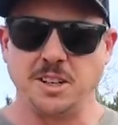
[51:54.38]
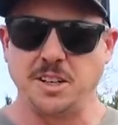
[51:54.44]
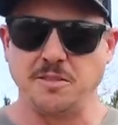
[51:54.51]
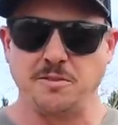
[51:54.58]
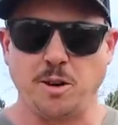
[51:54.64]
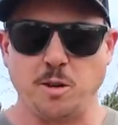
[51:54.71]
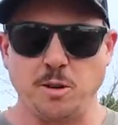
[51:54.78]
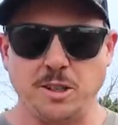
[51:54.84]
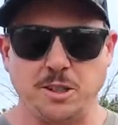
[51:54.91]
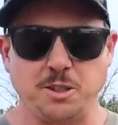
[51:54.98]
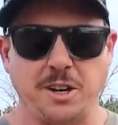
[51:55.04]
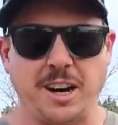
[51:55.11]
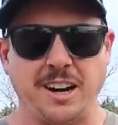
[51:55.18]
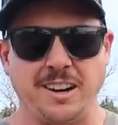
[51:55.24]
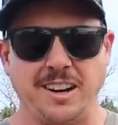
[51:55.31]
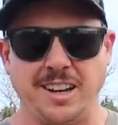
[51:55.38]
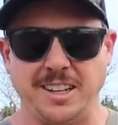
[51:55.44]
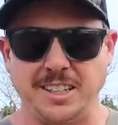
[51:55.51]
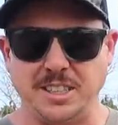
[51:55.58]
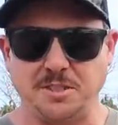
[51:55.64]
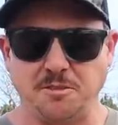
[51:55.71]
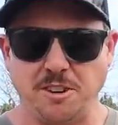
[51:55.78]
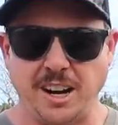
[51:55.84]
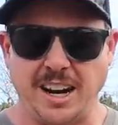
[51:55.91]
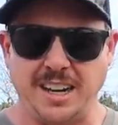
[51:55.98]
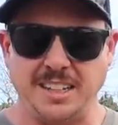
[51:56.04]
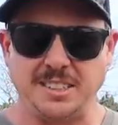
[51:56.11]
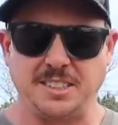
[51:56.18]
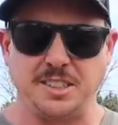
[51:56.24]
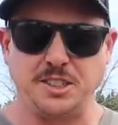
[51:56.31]
looking forward to trying a lot of these
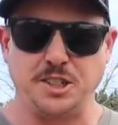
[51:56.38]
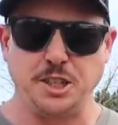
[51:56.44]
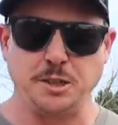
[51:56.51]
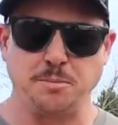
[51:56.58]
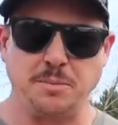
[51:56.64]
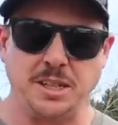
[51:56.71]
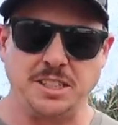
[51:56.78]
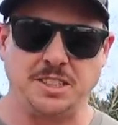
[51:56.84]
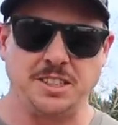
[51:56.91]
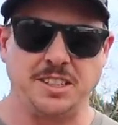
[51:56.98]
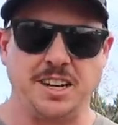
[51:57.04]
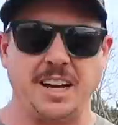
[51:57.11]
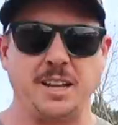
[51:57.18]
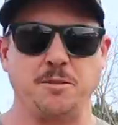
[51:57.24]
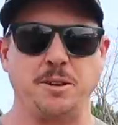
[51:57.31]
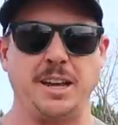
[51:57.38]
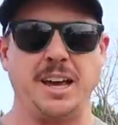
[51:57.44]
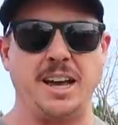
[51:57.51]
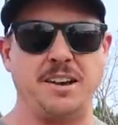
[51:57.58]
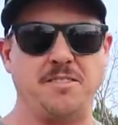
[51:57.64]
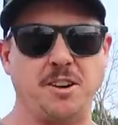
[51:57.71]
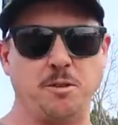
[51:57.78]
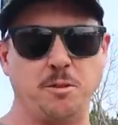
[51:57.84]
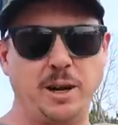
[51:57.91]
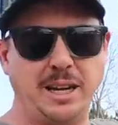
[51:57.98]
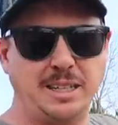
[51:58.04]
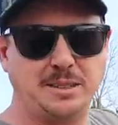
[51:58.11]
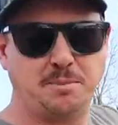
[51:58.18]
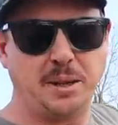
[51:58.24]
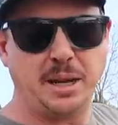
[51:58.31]
varieties that Jim mentioned. Now that we have our
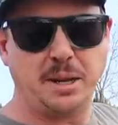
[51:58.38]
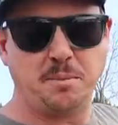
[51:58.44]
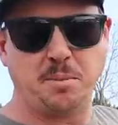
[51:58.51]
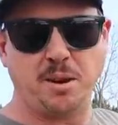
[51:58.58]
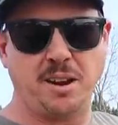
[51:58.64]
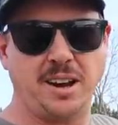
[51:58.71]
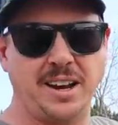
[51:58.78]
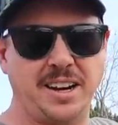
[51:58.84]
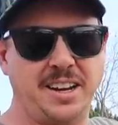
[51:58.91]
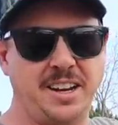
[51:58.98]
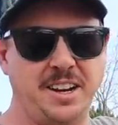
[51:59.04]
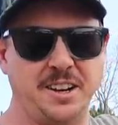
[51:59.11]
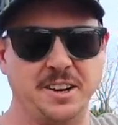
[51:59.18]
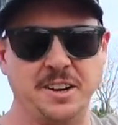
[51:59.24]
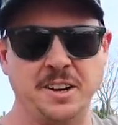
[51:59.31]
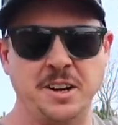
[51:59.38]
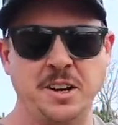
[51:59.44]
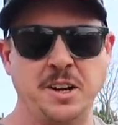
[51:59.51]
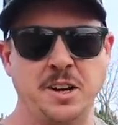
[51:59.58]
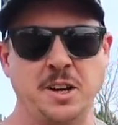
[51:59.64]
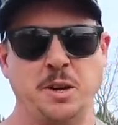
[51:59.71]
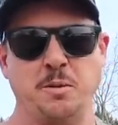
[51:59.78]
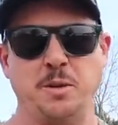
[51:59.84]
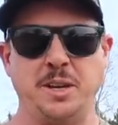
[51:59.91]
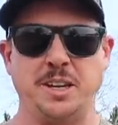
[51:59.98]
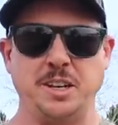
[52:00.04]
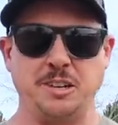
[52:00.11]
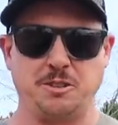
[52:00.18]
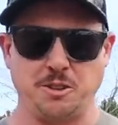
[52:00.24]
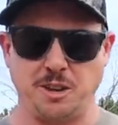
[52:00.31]
raised bed plot here, we
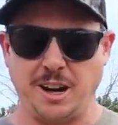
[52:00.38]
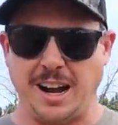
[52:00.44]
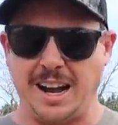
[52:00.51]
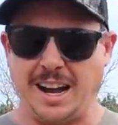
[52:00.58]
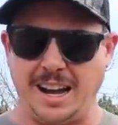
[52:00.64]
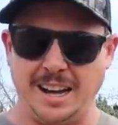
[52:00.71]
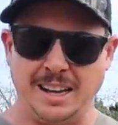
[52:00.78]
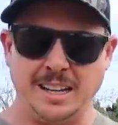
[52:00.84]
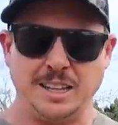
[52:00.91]
can try